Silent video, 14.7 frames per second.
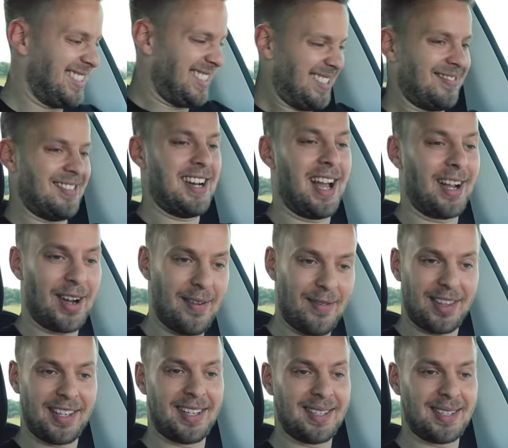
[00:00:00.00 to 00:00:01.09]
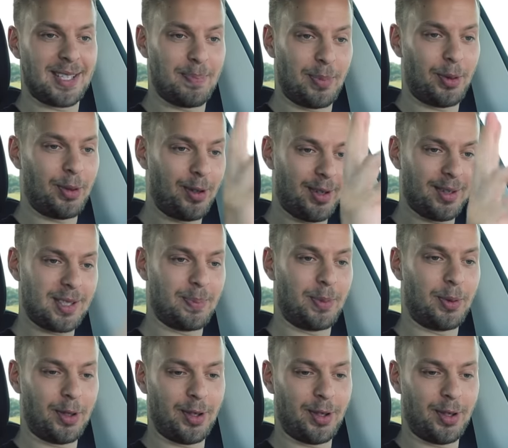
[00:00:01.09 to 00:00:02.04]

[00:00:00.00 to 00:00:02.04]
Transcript: I'm ready. I got everything in sport.